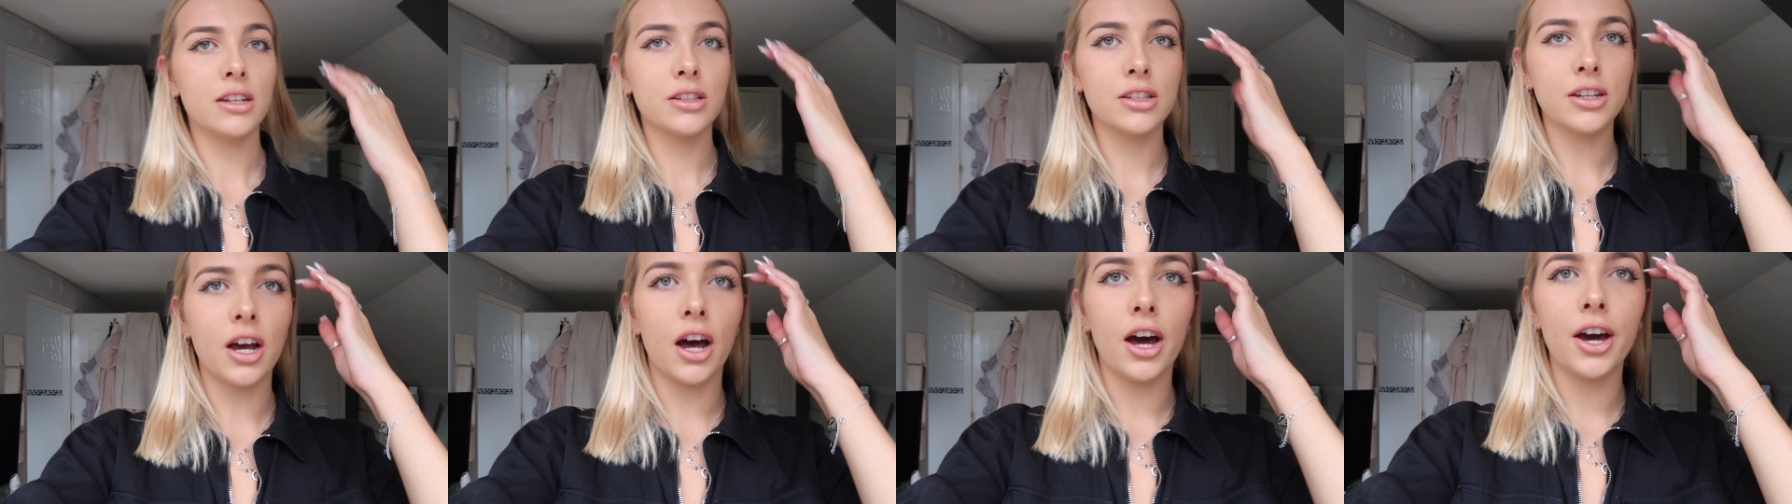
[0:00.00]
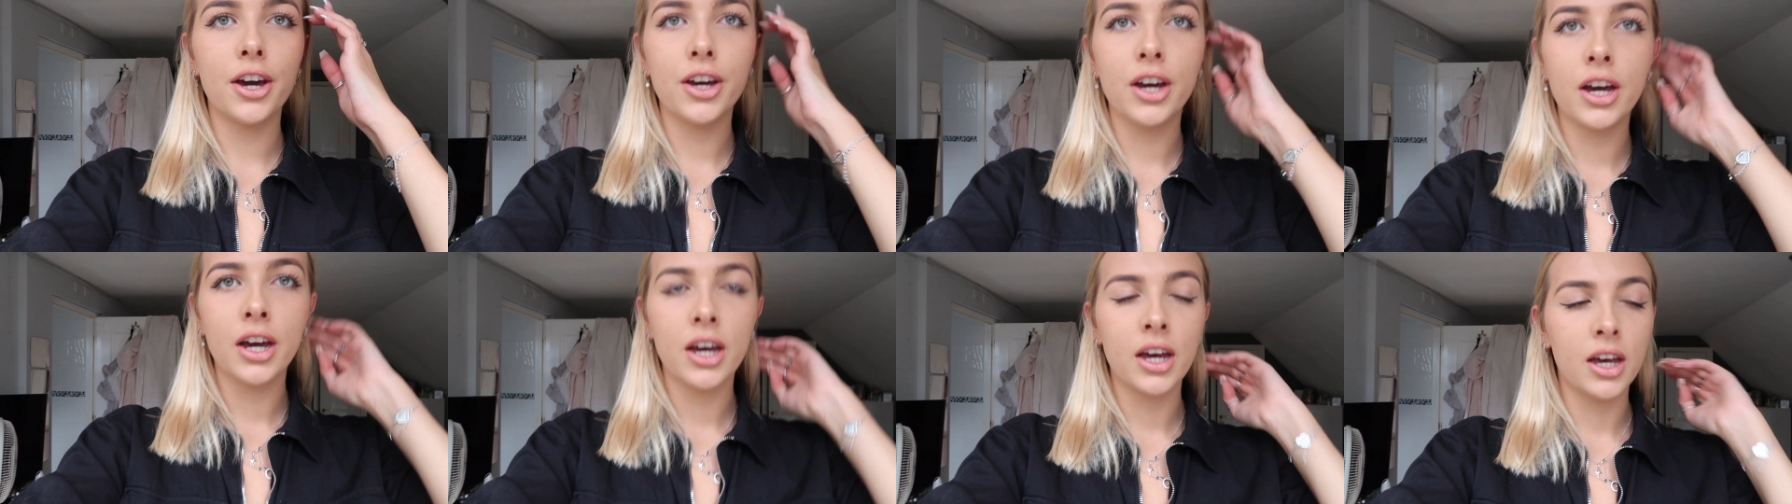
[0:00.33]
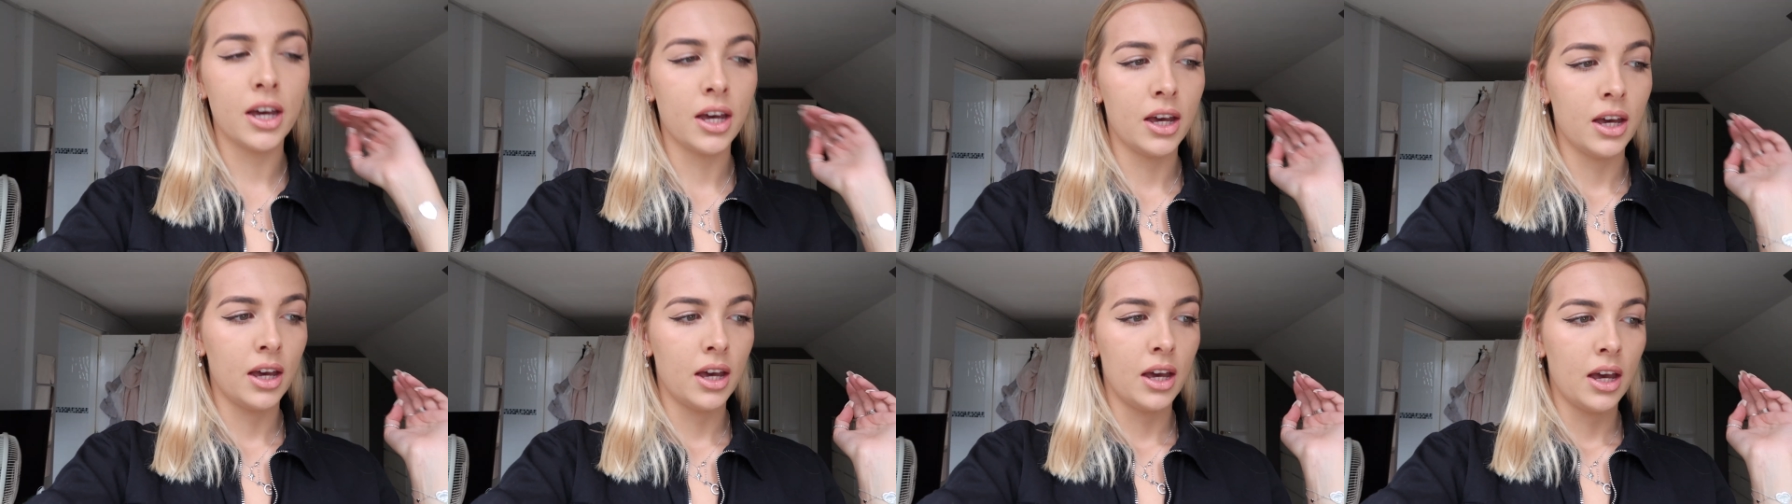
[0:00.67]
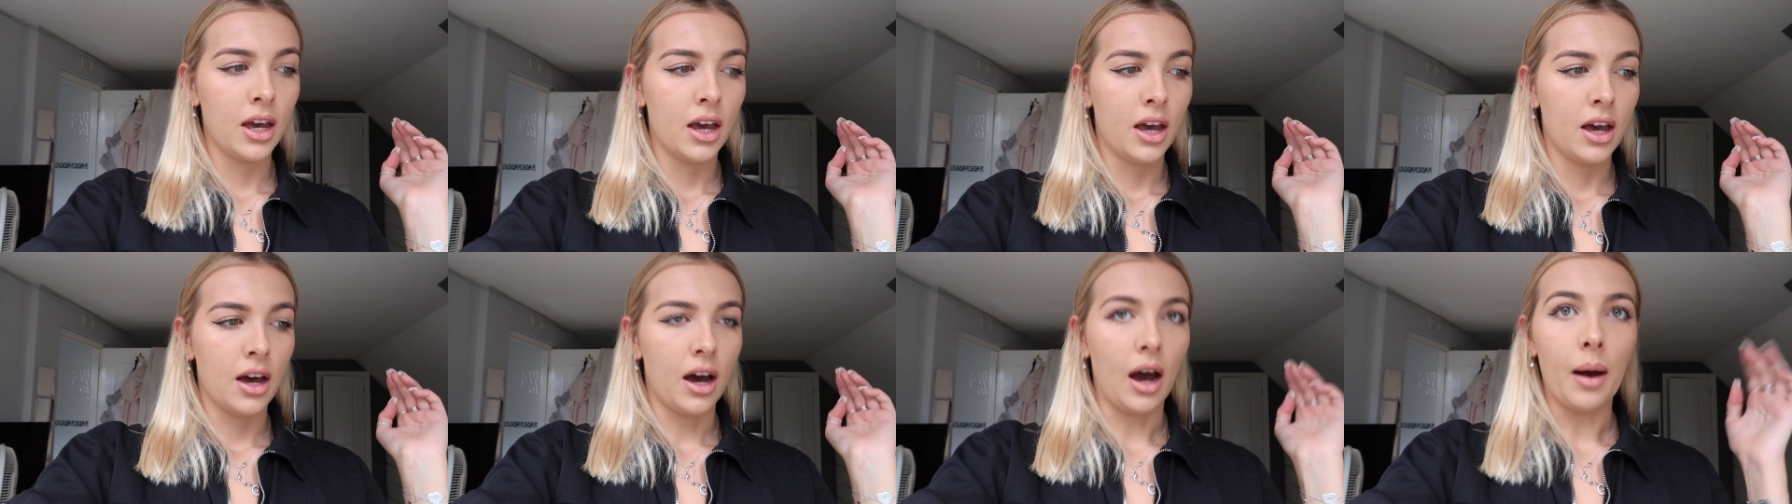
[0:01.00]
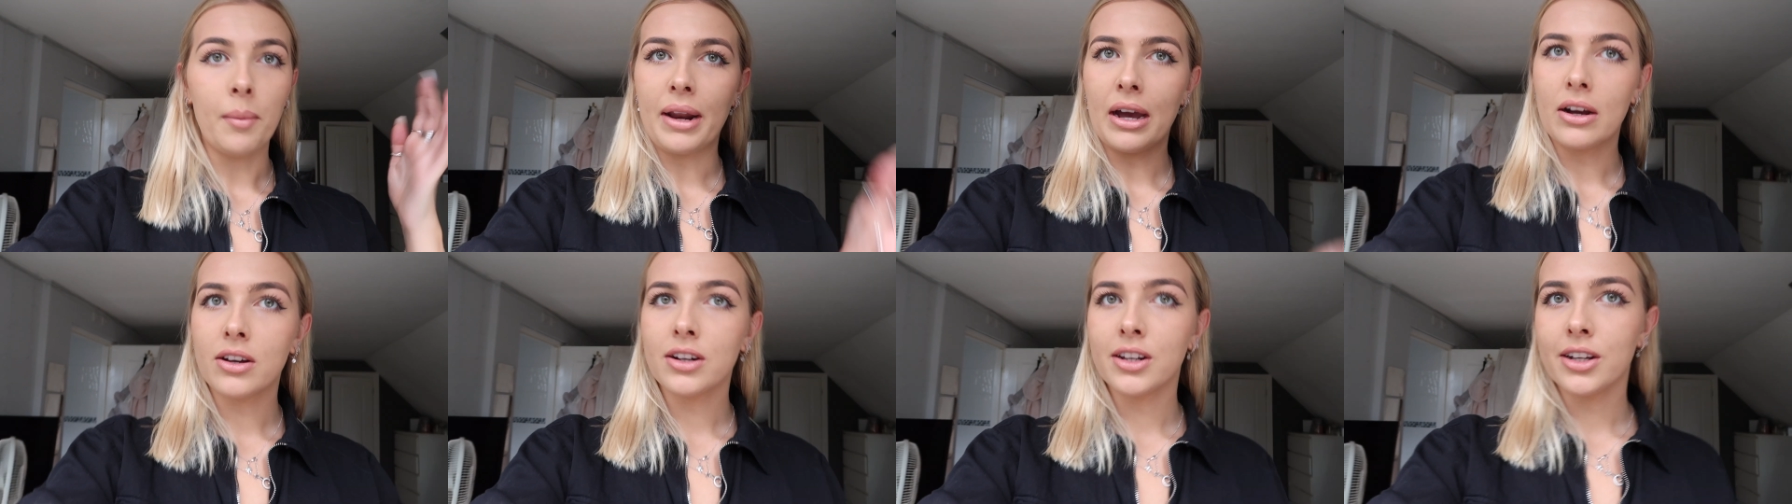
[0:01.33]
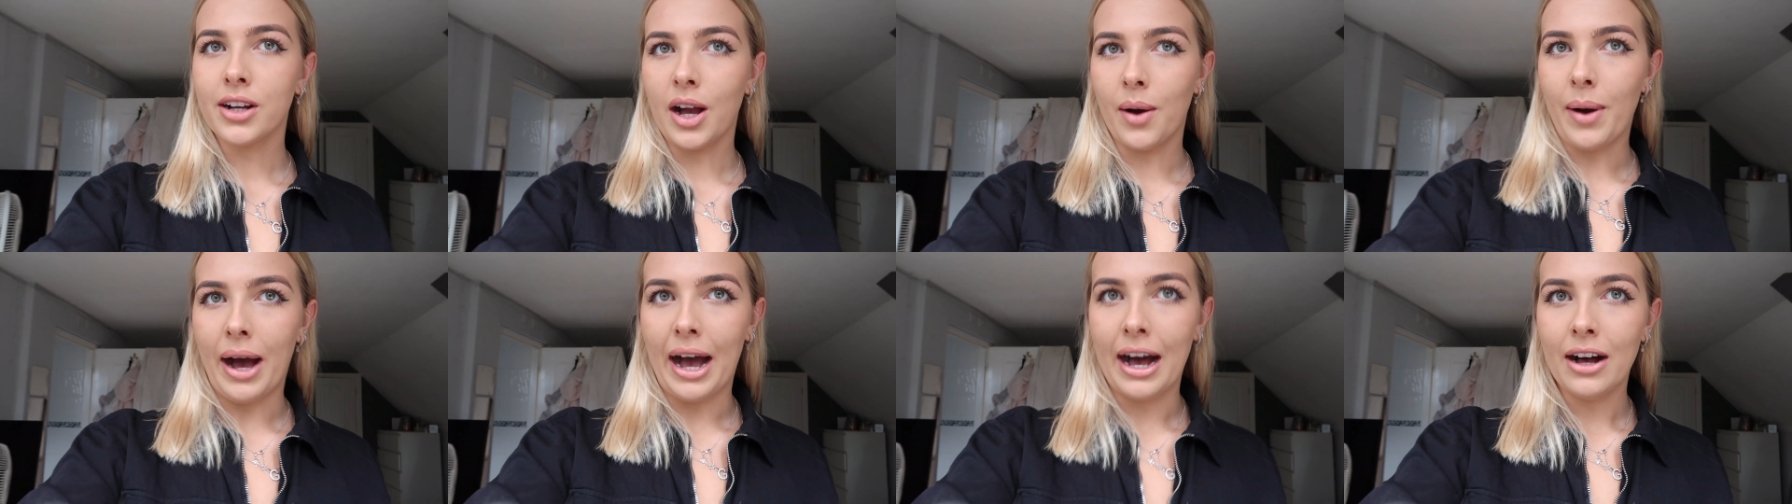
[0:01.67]
So I'm now gonna
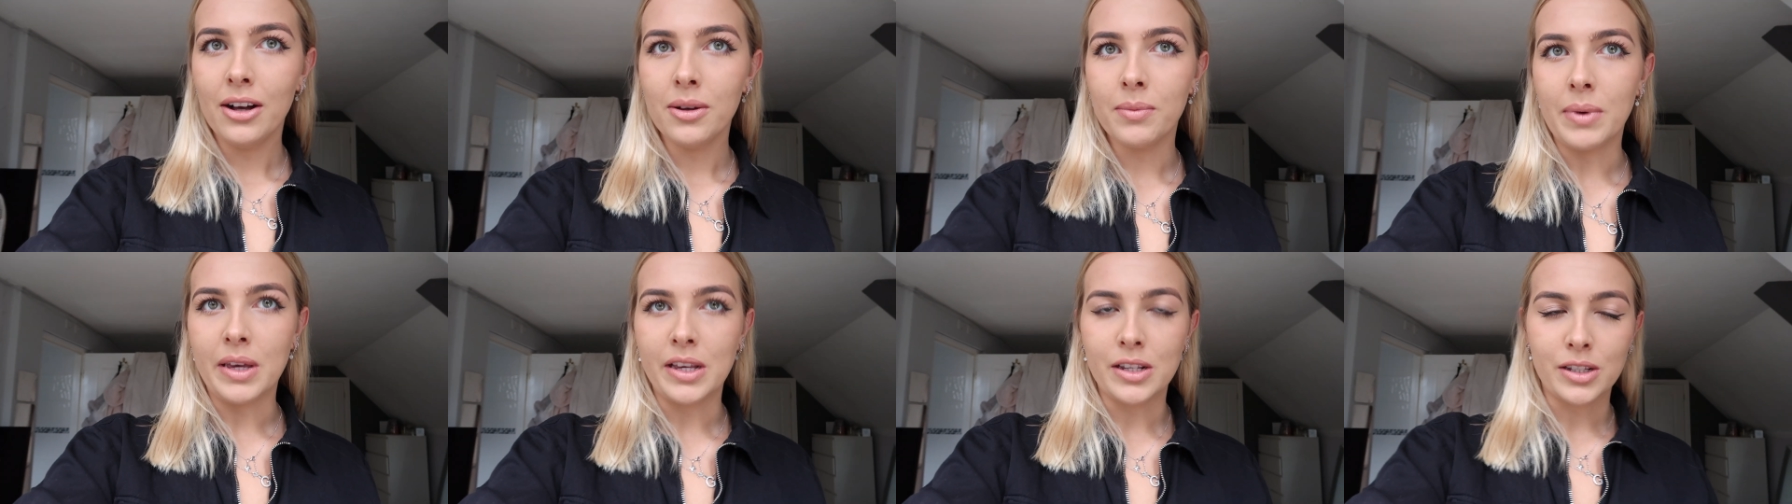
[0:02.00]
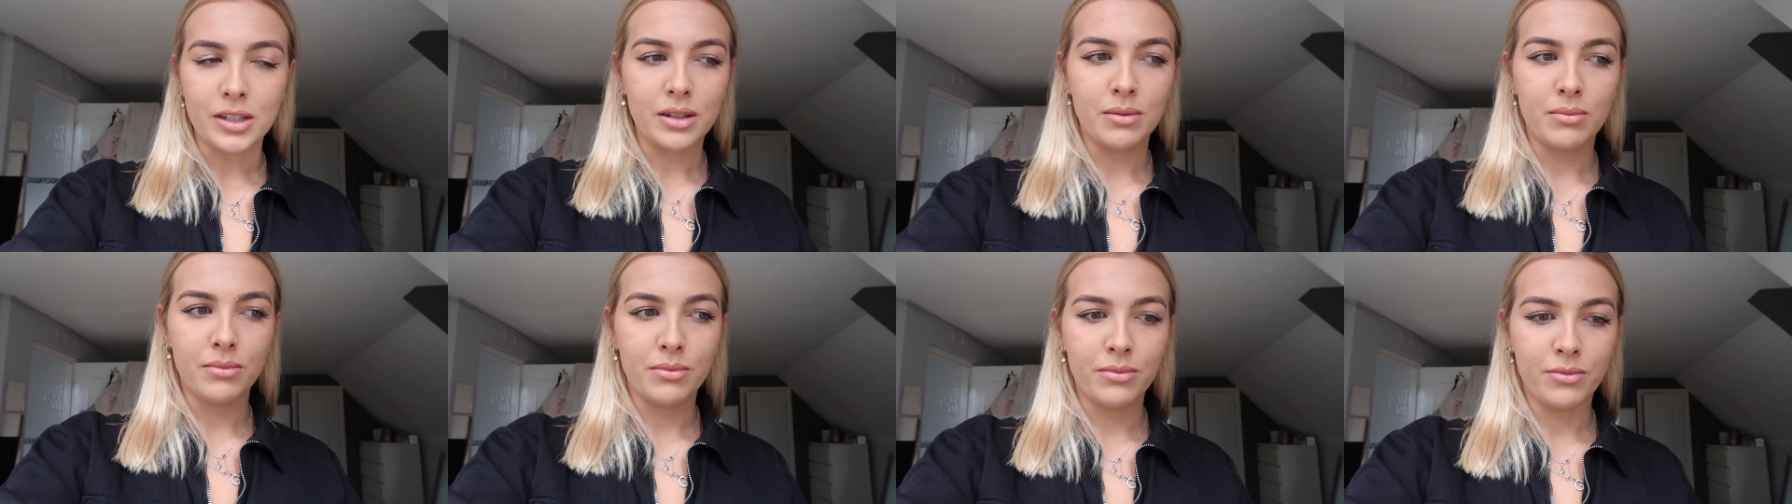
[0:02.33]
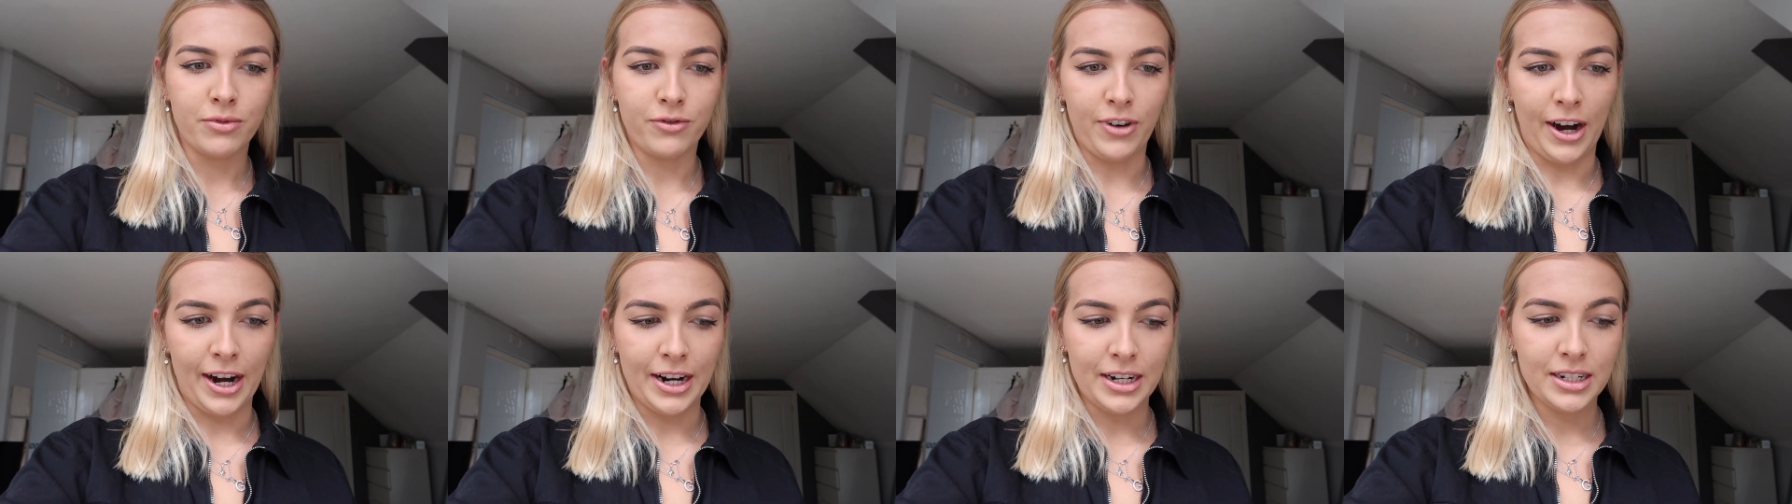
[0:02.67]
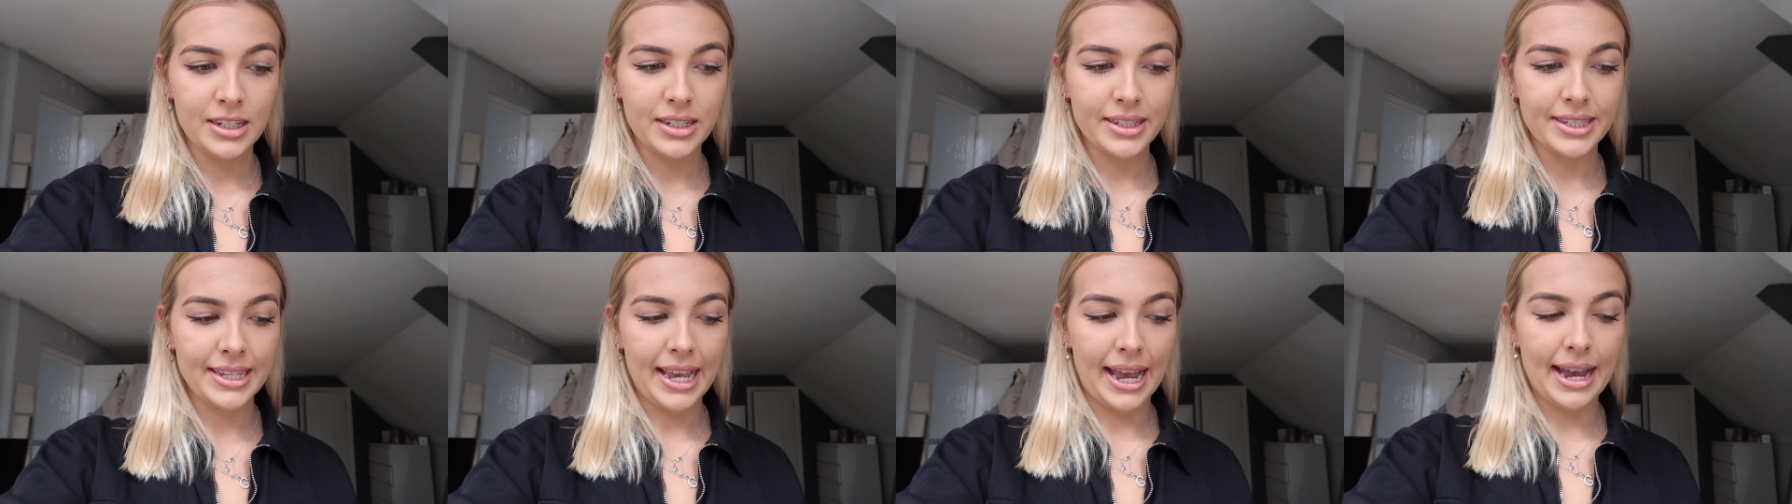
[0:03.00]
go out, meet some friends,